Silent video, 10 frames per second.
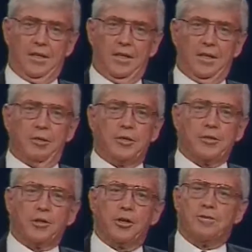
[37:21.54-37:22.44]
who
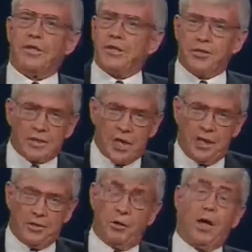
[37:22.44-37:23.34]
has served in the
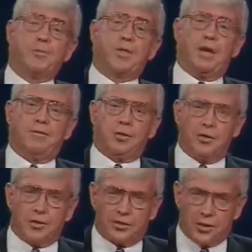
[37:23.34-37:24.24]
Senate, who helped save
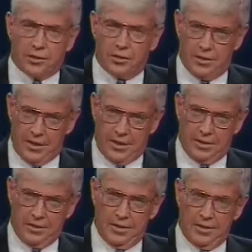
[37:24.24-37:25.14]
Social Security,
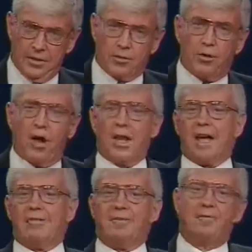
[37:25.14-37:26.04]
who crawled
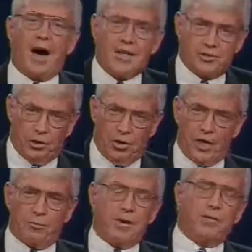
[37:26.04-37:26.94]
out of a foxhole
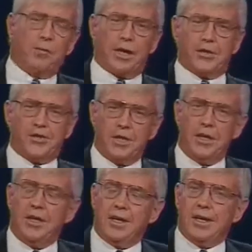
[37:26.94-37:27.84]
on Riva Ridge
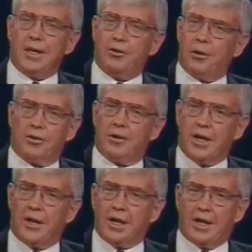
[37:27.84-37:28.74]
in northern
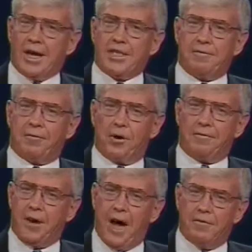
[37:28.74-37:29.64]
Italy in
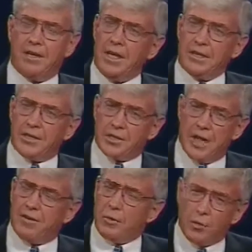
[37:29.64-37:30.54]
1945 to
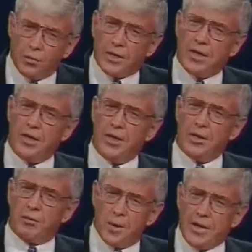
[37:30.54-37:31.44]
save a wounded
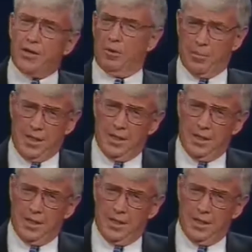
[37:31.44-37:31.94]
radioman,